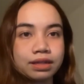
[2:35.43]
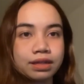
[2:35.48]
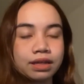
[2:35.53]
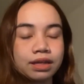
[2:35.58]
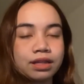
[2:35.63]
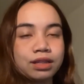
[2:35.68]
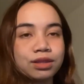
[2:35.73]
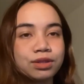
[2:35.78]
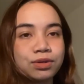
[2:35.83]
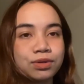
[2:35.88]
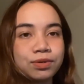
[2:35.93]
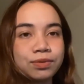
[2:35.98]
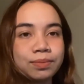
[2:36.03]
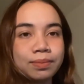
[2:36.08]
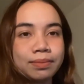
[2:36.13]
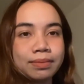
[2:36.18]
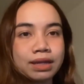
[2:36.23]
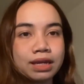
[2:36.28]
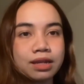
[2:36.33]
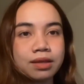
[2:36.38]
Hello,
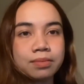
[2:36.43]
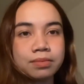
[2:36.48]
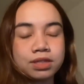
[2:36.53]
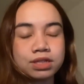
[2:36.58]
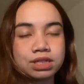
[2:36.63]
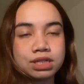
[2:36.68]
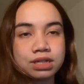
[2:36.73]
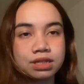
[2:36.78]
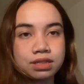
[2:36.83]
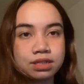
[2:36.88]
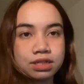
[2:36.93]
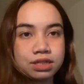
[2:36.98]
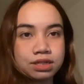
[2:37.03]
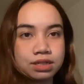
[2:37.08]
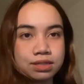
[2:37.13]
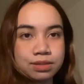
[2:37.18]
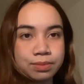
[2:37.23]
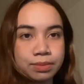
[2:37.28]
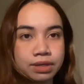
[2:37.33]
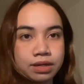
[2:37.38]
my name is
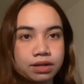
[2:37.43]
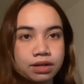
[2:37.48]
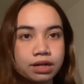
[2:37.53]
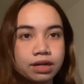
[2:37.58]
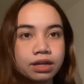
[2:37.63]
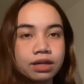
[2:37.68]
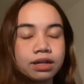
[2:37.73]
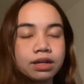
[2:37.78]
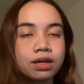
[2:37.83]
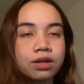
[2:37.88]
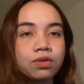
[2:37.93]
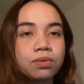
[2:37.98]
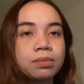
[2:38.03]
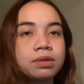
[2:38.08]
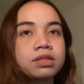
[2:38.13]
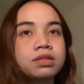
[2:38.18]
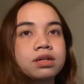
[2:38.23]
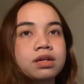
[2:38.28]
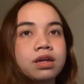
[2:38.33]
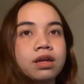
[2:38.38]
SYAZMEERA, and I will
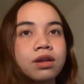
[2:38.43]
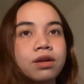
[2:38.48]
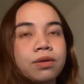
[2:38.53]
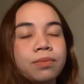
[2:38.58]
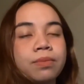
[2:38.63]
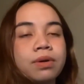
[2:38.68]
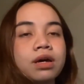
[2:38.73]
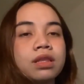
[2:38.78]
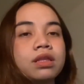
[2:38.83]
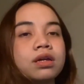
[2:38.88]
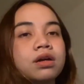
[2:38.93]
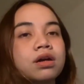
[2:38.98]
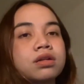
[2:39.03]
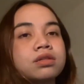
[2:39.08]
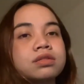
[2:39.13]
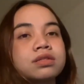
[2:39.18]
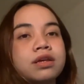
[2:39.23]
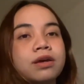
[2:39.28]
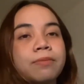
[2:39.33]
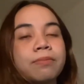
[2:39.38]
be talking about the
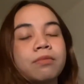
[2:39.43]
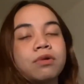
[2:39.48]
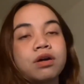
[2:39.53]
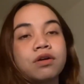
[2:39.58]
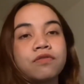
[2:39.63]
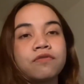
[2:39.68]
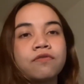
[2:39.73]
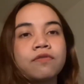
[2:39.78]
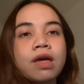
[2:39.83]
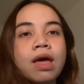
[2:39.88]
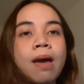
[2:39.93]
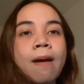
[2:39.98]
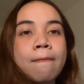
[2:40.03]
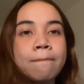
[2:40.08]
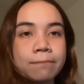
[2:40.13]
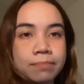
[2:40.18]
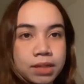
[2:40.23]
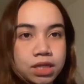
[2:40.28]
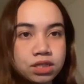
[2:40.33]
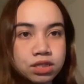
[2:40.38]
concept of
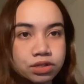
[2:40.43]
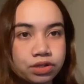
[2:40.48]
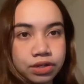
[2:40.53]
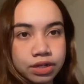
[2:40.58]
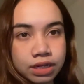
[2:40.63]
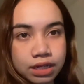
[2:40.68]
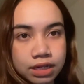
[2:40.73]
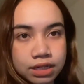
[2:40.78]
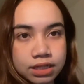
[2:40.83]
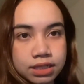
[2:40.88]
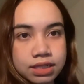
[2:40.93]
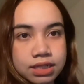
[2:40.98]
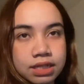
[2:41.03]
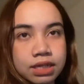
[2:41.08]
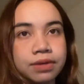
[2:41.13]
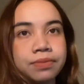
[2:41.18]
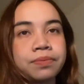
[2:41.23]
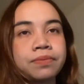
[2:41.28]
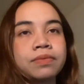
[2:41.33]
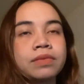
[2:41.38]
materiality.